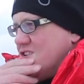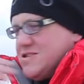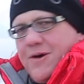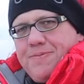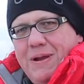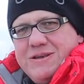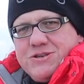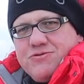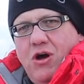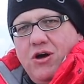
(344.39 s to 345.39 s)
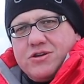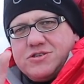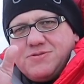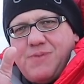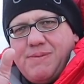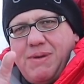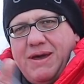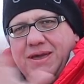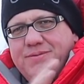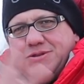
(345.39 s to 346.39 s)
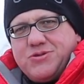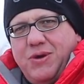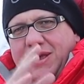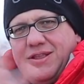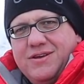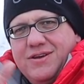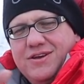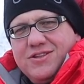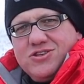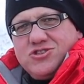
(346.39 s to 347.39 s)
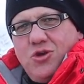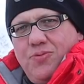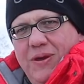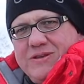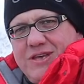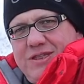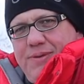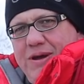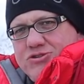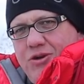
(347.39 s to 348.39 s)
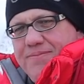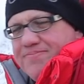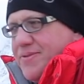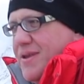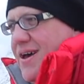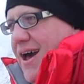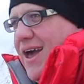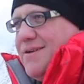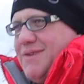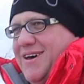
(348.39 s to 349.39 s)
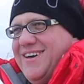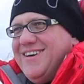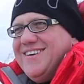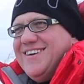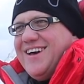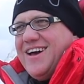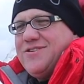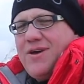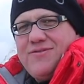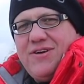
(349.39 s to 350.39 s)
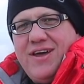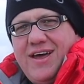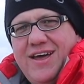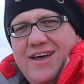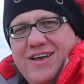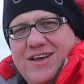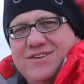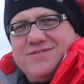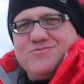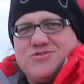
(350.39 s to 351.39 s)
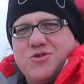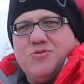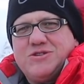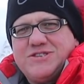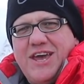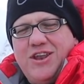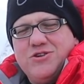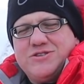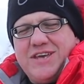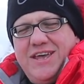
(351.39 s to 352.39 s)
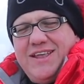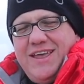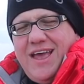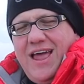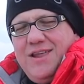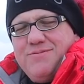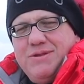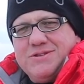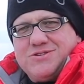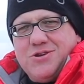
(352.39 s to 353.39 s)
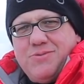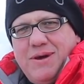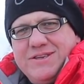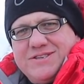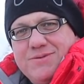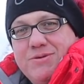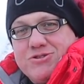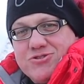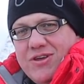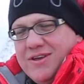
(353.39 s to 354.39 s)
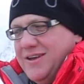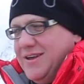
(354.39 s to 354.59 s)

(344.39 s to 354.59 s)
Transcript: So I've placed the rock smack bang in between the two peaks at the backdrop. I do have some would say an OCD element to my symmetry.